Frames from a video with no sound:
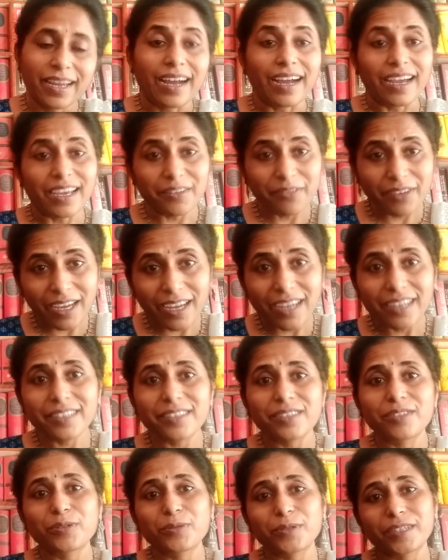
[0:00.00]
I have
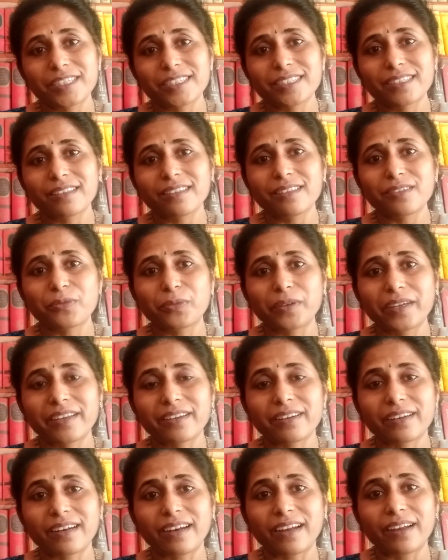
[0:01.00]
had situations
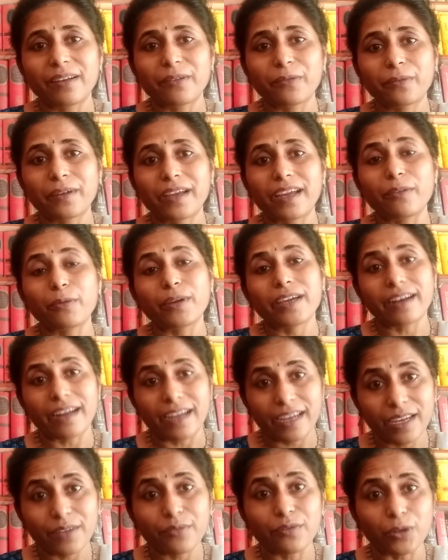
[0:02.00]
where
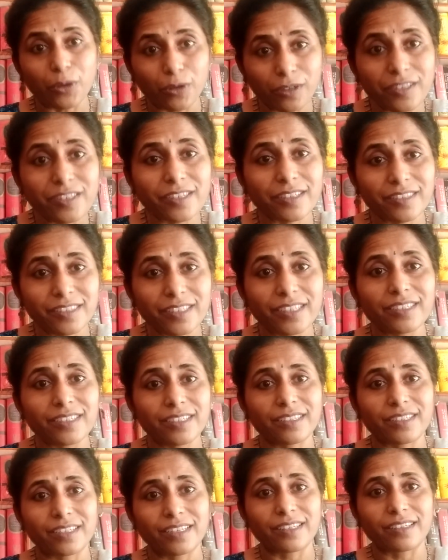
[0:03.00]
I have not
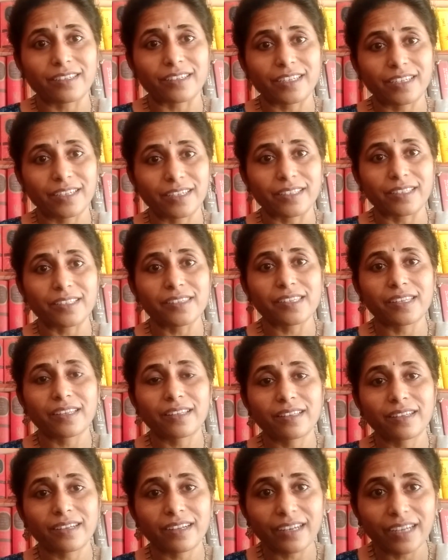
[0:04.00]
succeeded in a case.
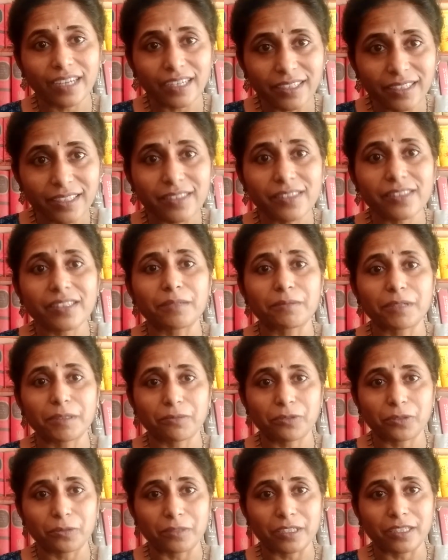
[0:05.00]
The client has come
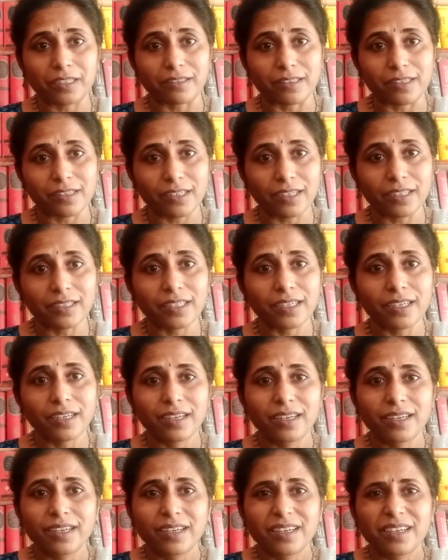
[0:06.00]
up to me and said,
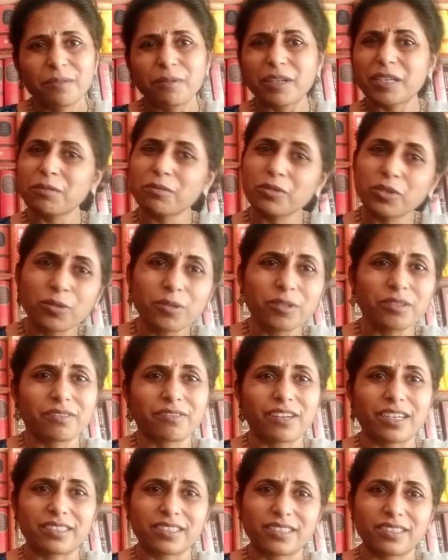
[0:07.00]
"Madam,
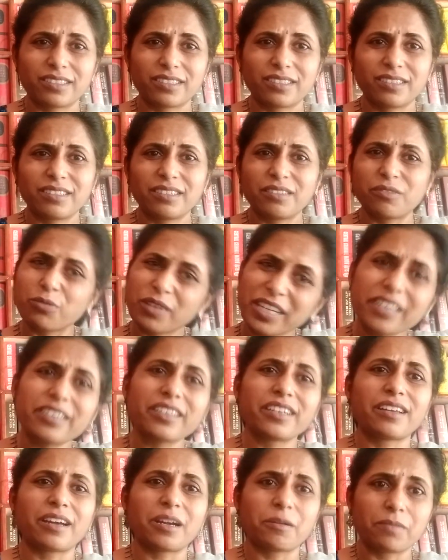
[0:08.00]
don't worry. We
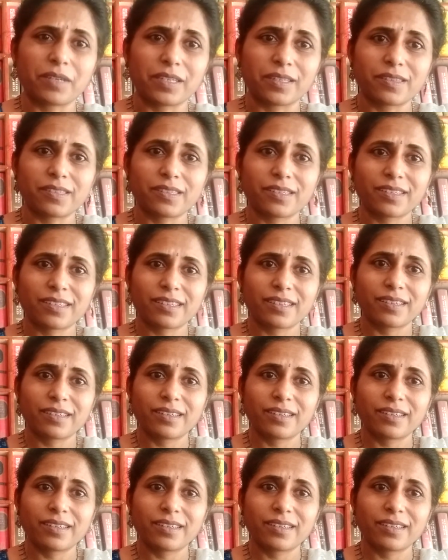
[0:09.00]
did our best.